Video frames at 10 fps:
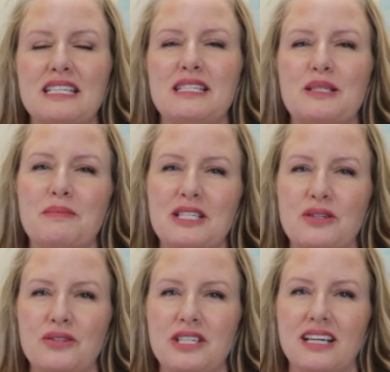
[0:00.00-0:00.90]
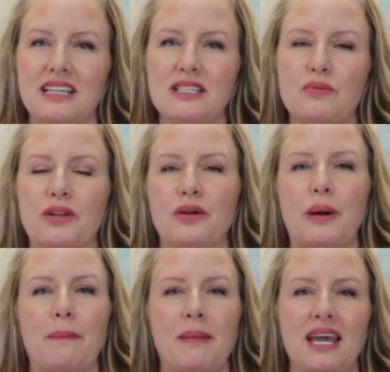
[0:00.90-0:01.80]
This is Ms. Gutierrez with
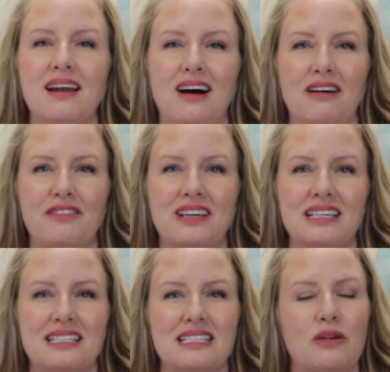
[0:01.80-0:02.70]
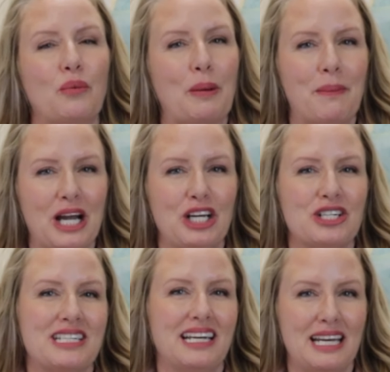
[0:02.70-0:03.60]
your main office
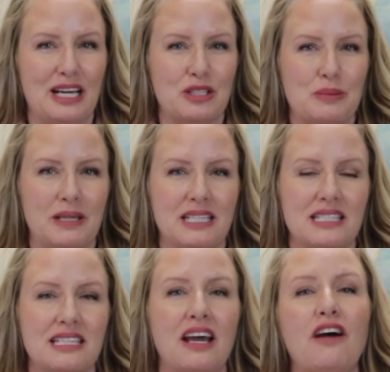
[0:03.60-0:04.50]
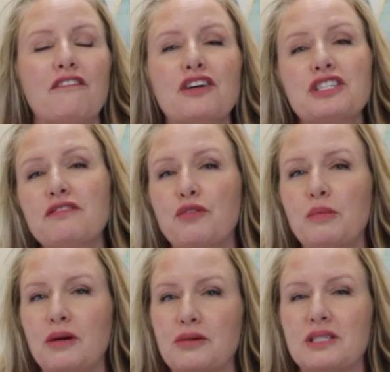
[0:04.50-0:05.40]
reminders and announcements. First and
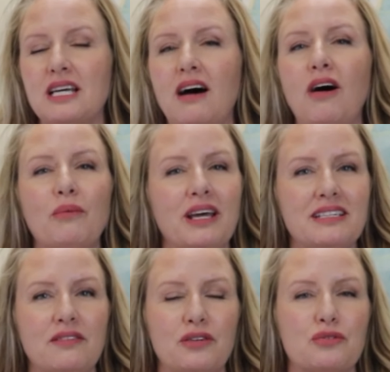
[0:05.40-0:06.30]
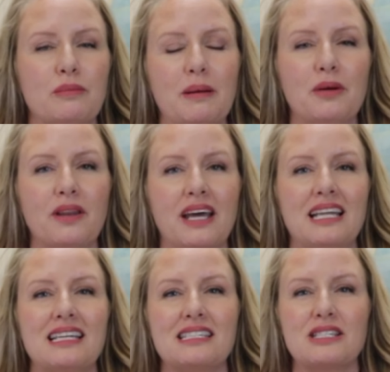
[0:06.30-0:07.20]
foremost, all Red Devils, remember
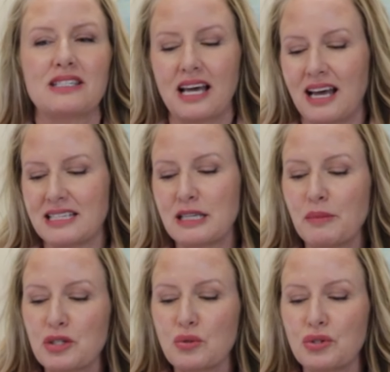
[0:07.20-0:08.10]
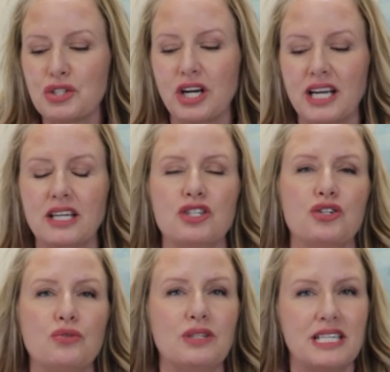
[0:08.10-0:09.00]
that summer school starting
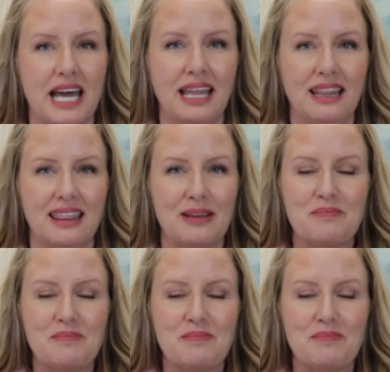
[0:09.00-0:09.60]
June 10th.